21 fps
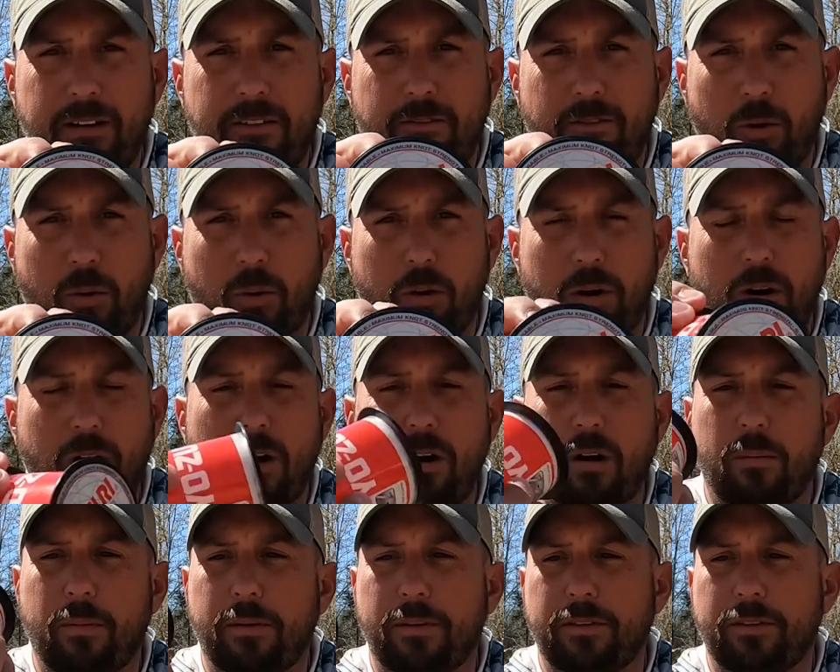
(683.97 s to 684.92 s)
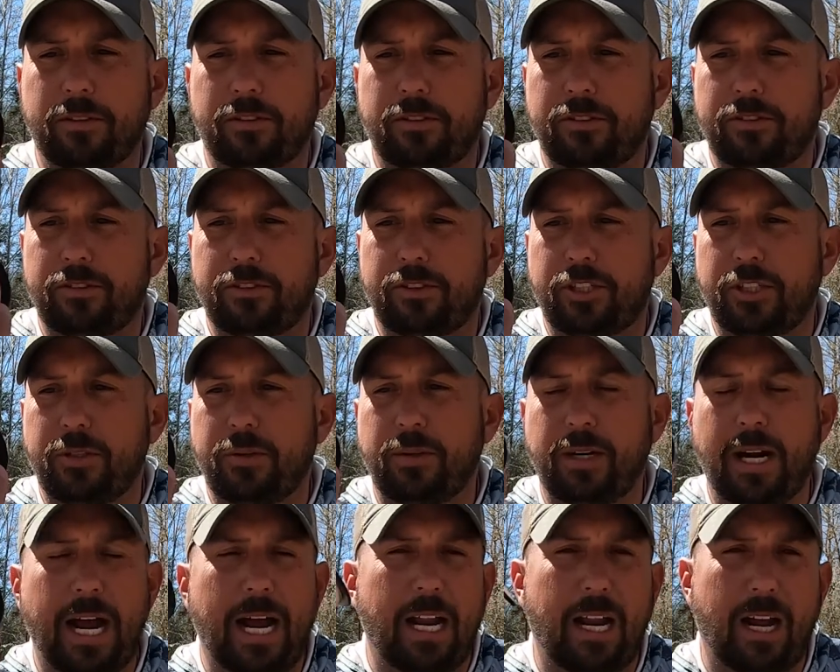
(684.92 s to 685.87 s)
fluorocarbon to
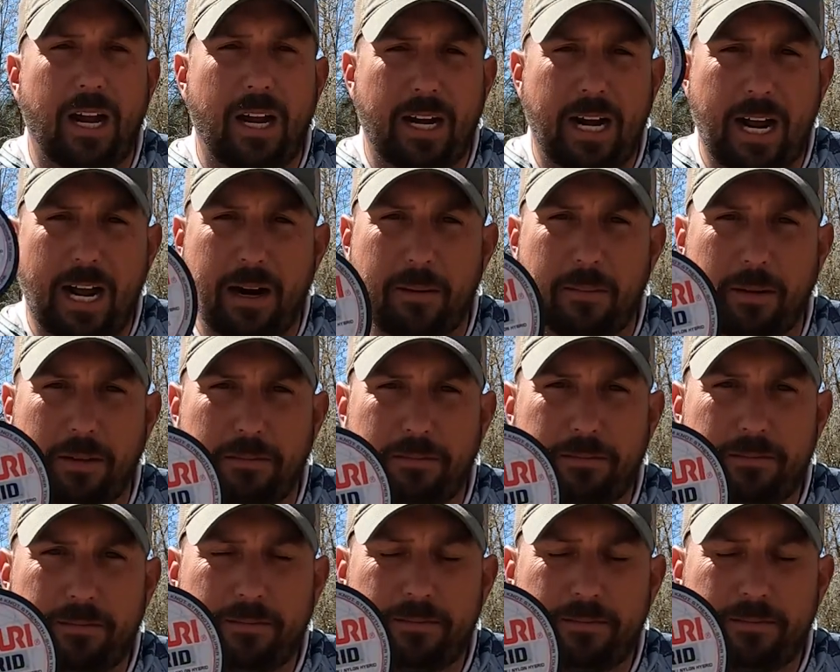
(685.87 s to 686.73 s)
nylon hybrid.